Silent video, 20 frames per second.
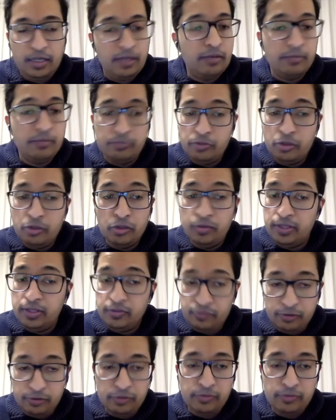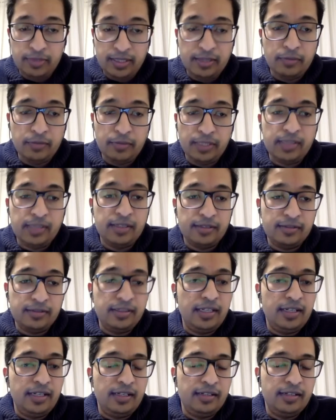Knowing full well what they are
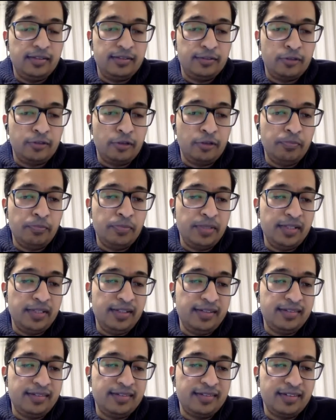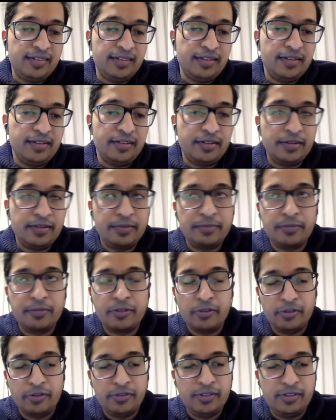saying is complete
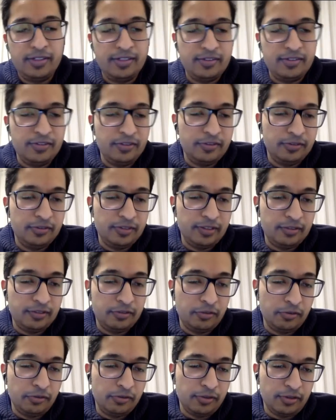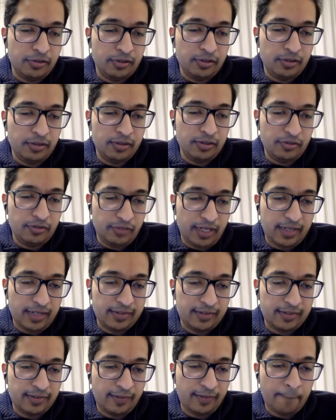contradiction to the truth or the
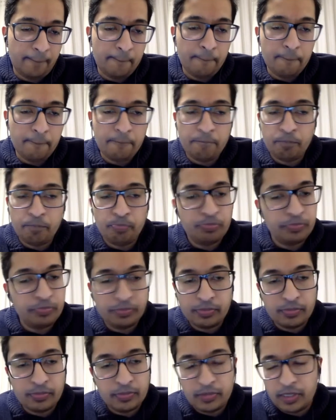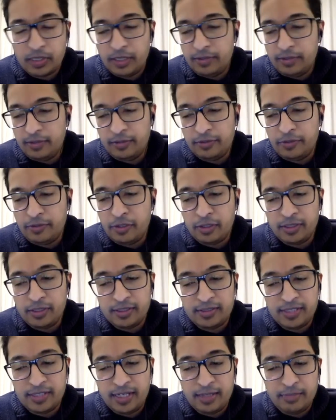fact. This is not a
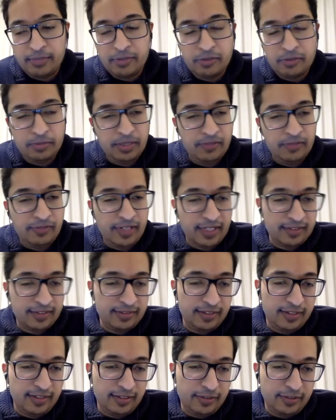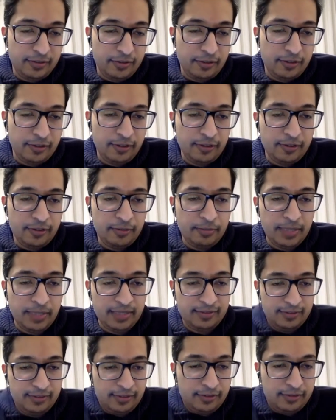time to be flexing your
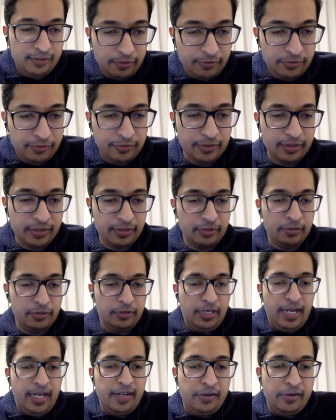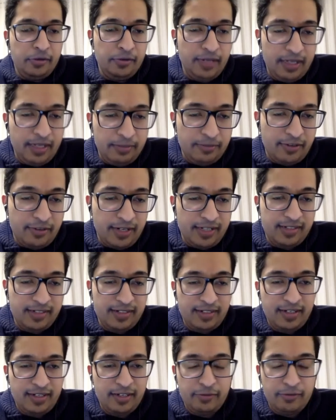muscles of, oh, I know I'm right
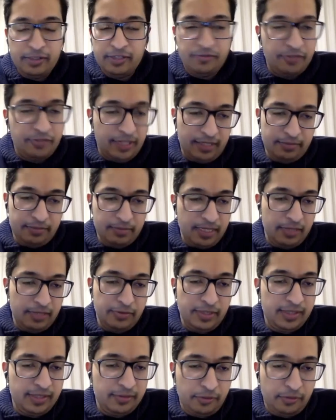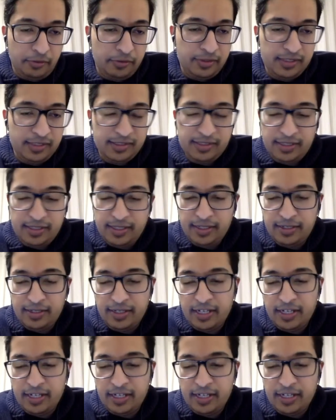and I will fight my way through till the end.